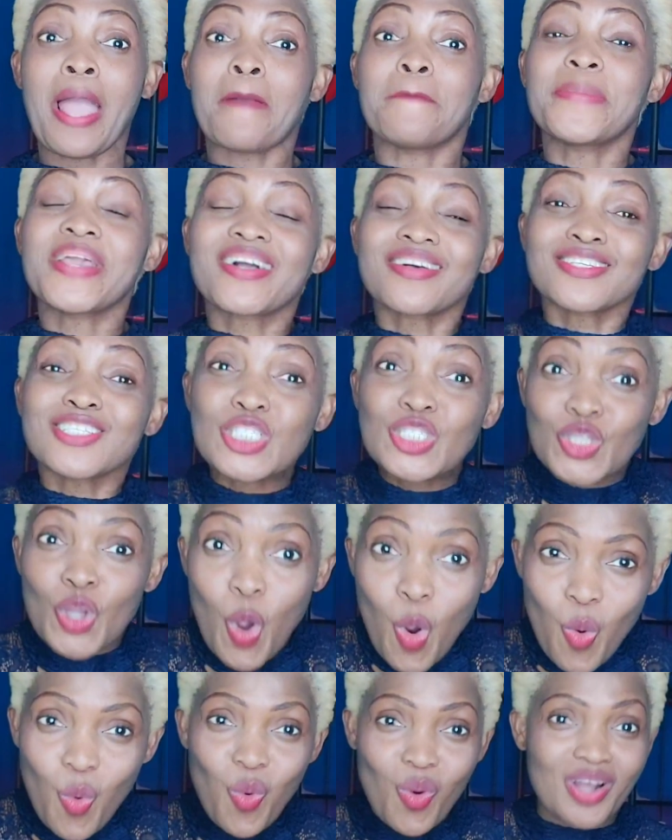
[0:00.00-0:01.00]
Because
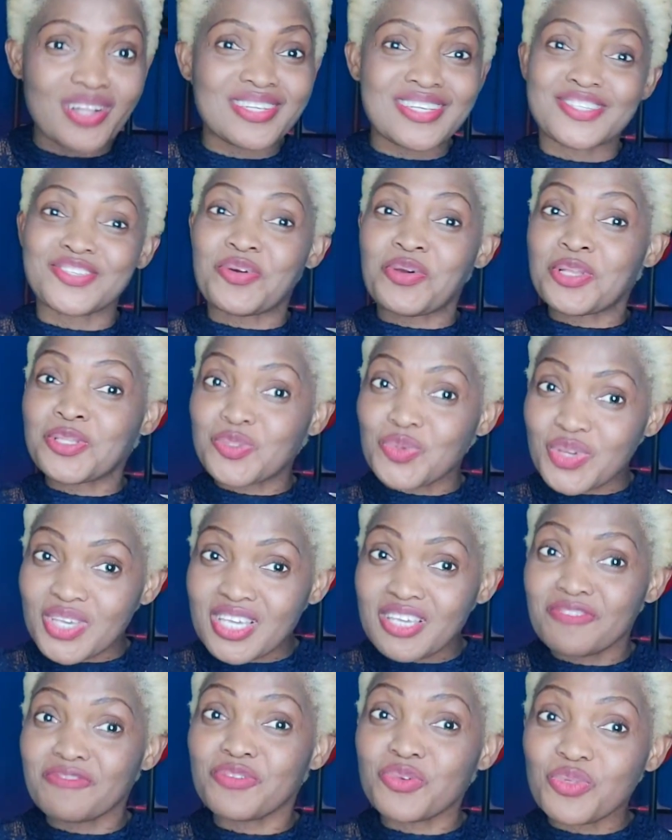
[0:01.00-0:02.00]
no one is going to
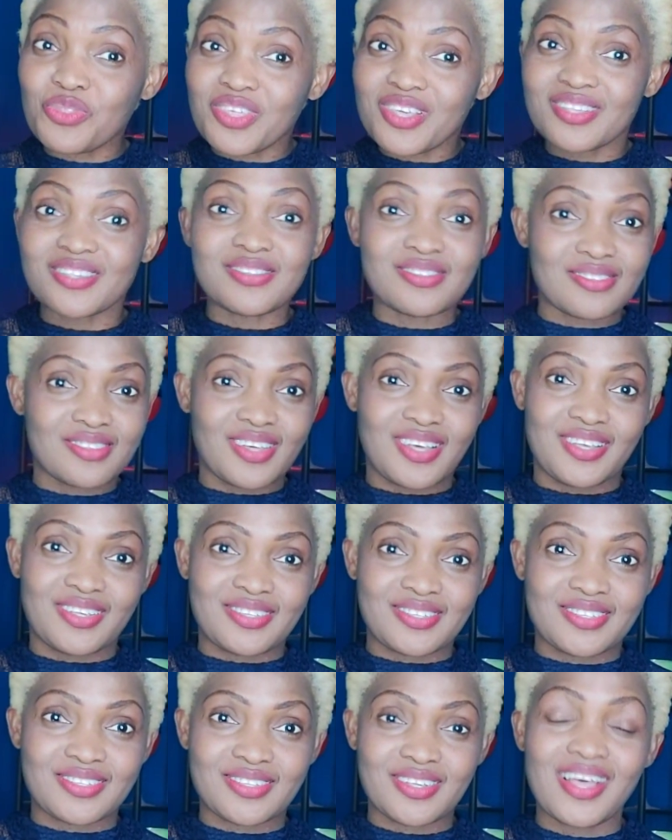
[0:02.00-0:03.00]
give you these
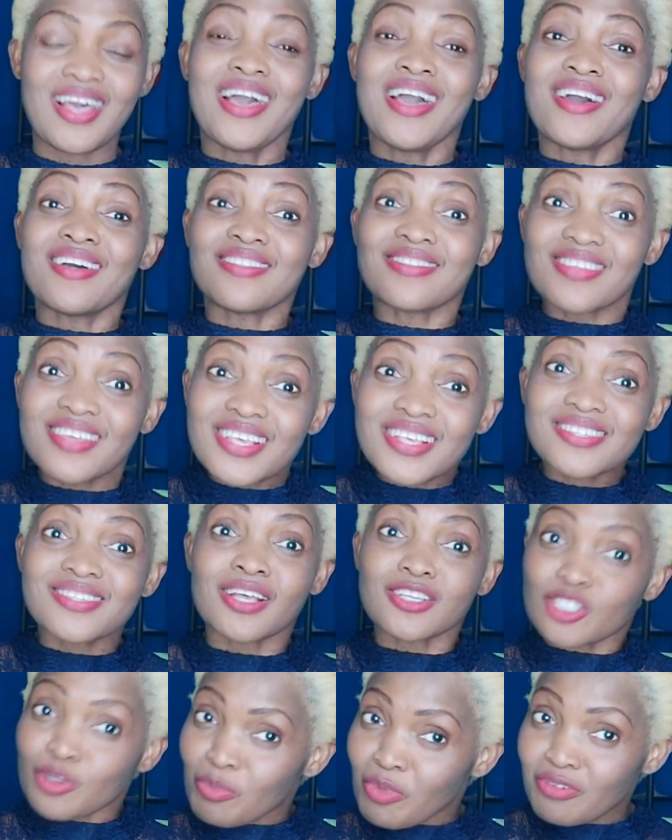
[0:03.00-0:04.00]
things. These
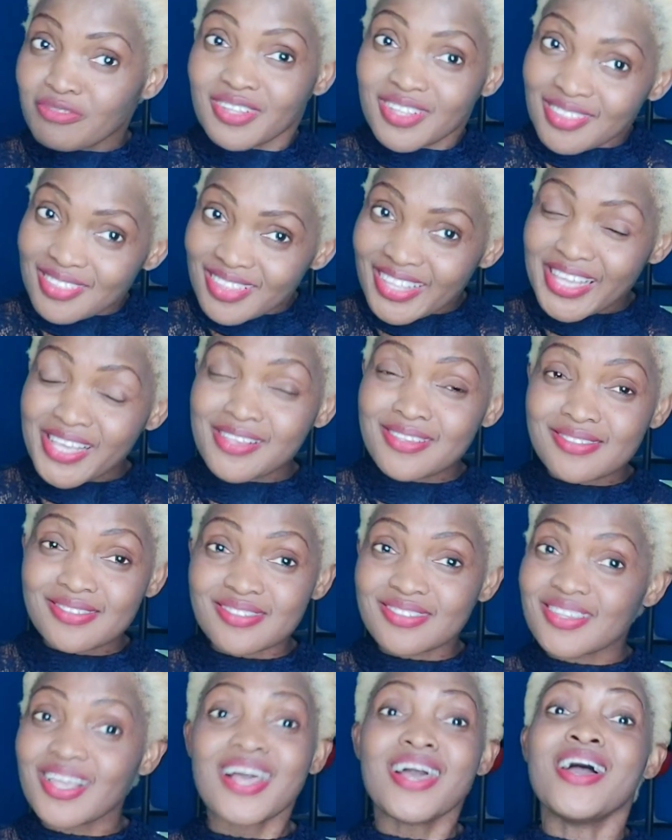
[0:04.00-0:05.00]
are some of the
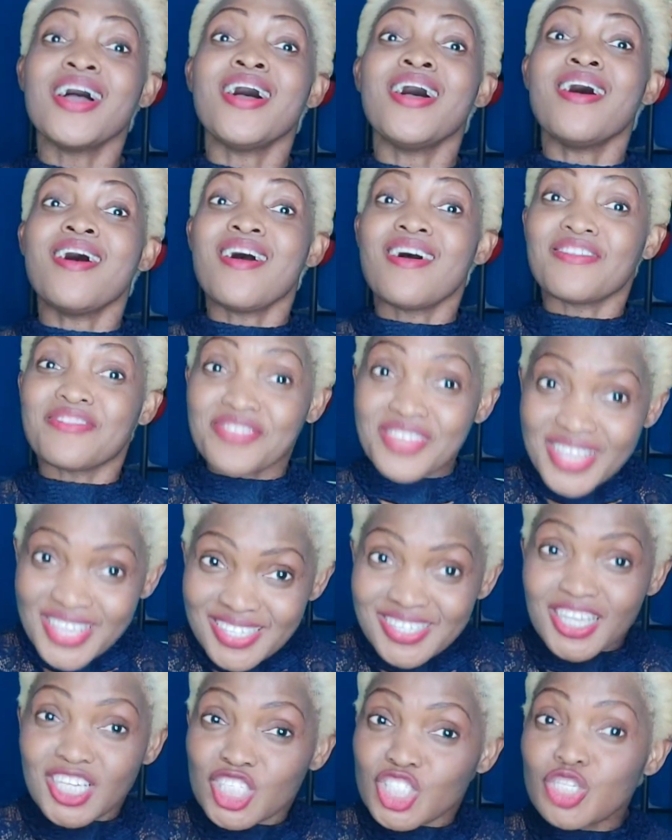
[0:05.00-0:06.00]
things.
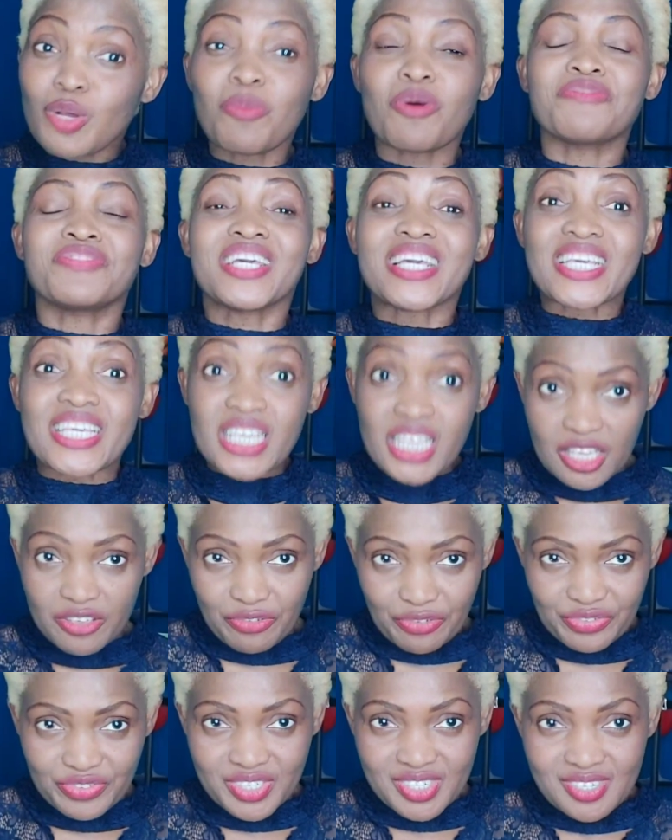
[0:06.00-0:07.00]
These are some of the
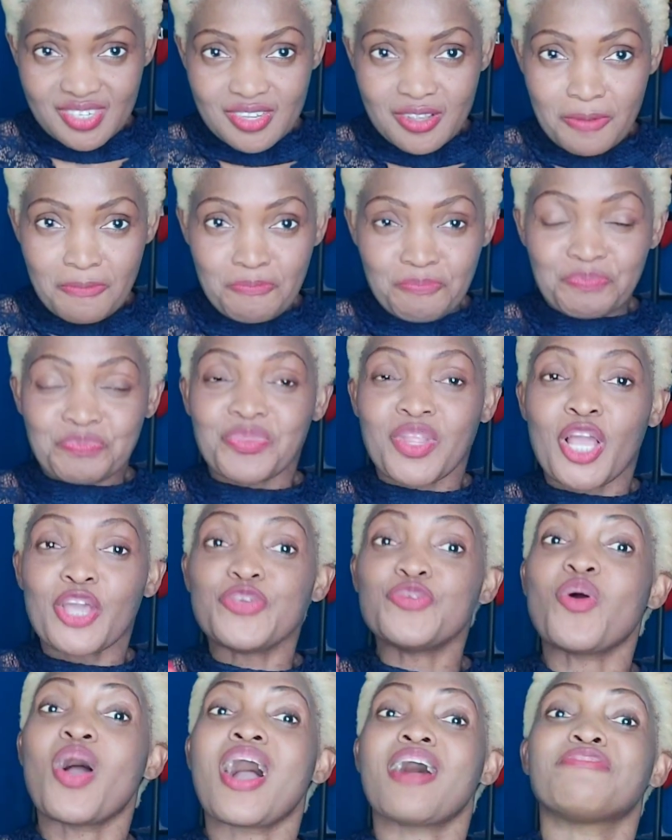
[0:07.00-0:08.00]
gifts
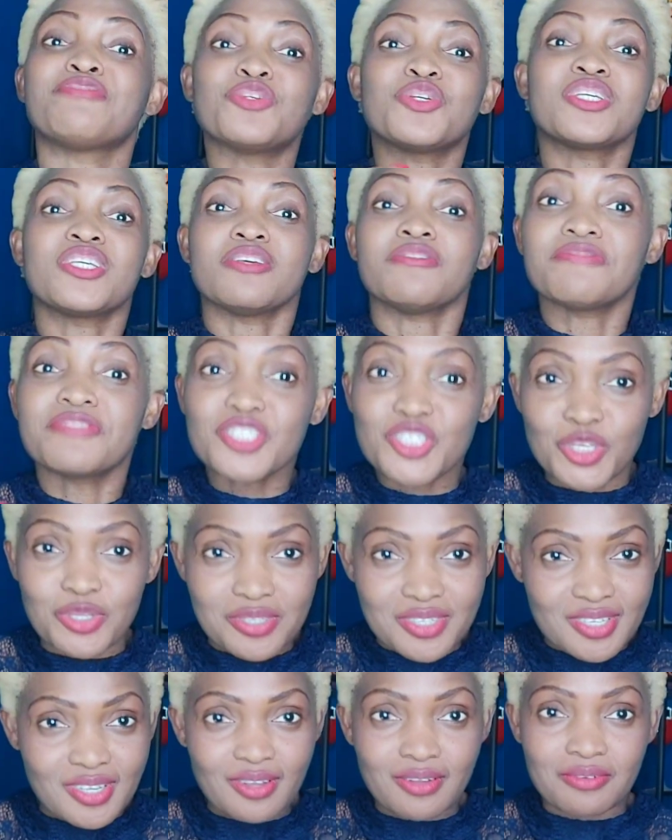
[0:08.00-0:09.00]
you have to give to
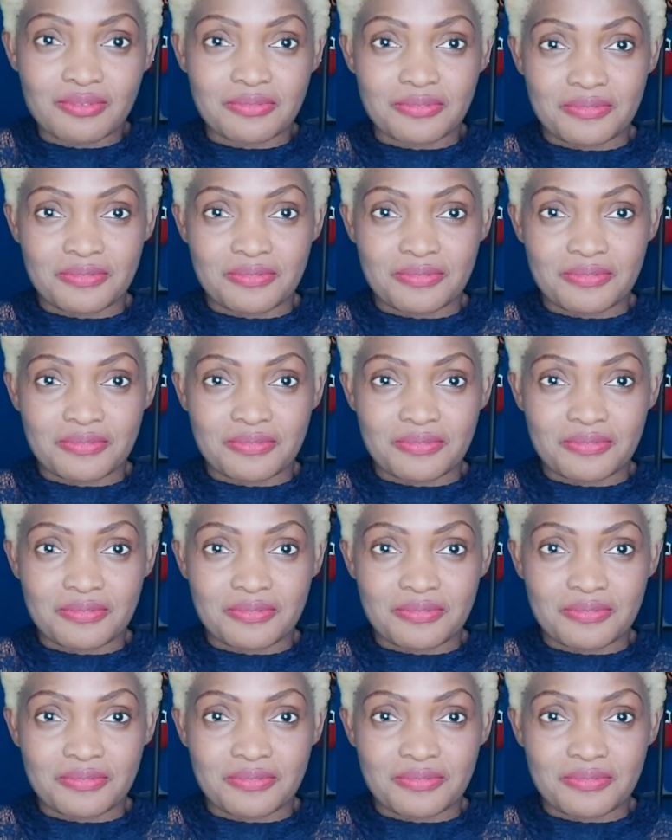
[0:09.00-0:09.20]
yourself.